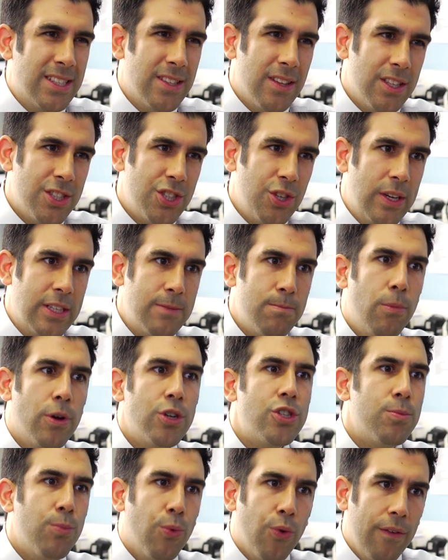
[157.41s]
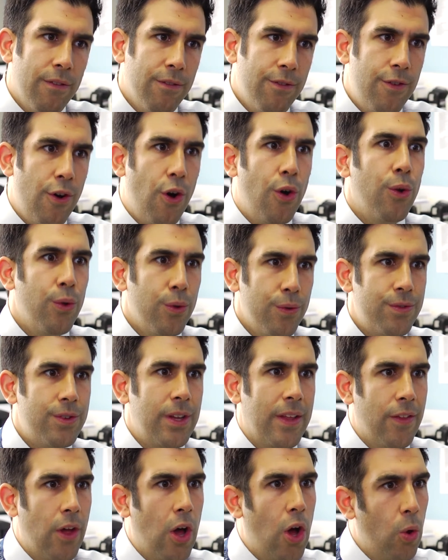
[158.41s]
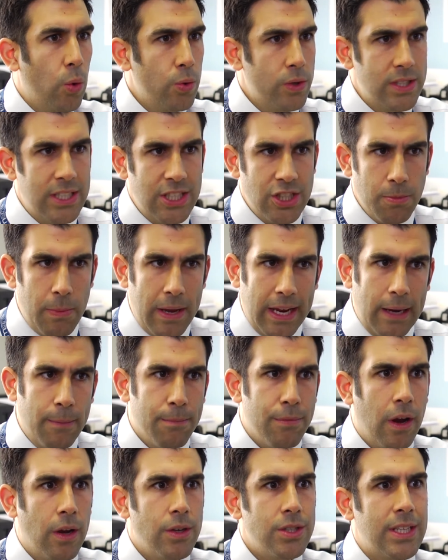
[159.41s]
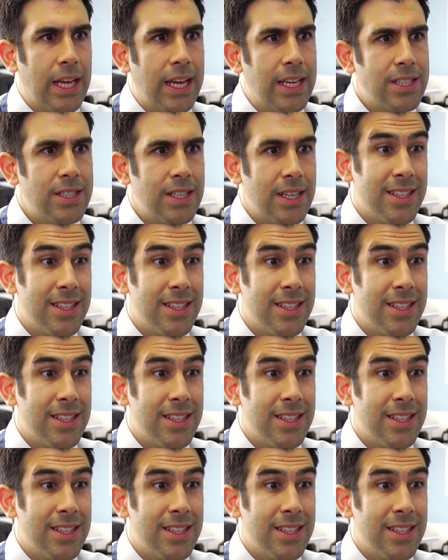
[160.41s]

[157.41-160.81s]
that the student is much more involved in the whole decision-making process